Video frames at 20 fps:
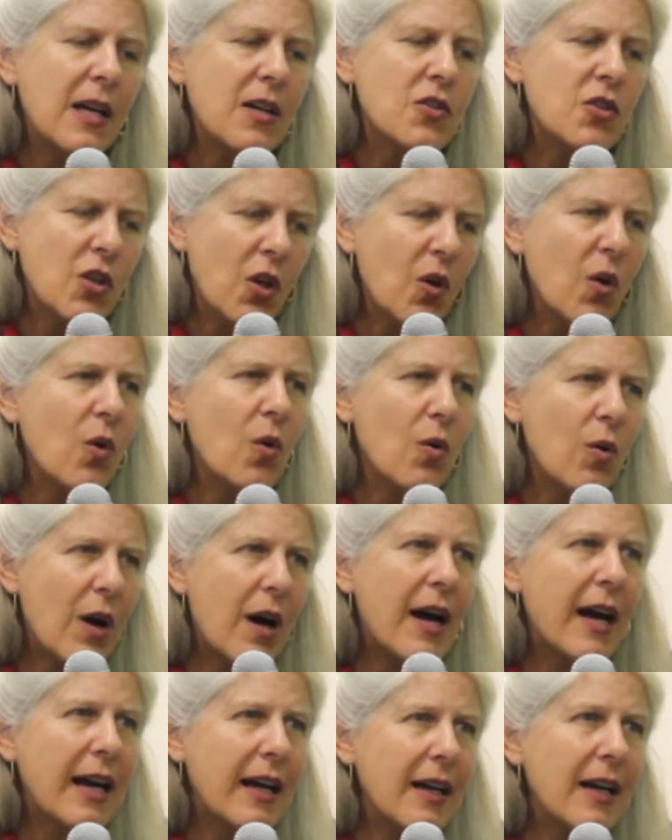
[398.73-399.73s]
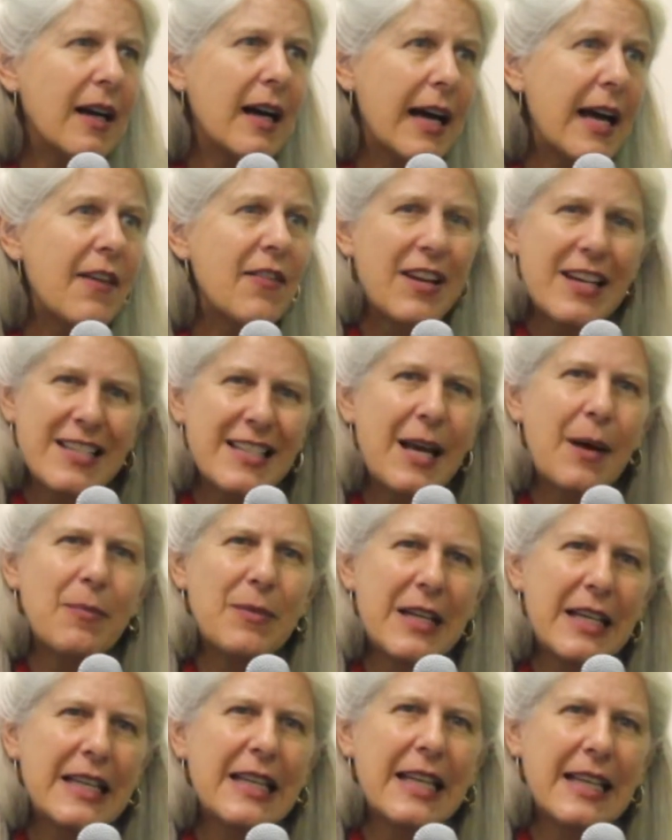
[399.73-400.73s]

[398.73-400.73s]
So I have accepted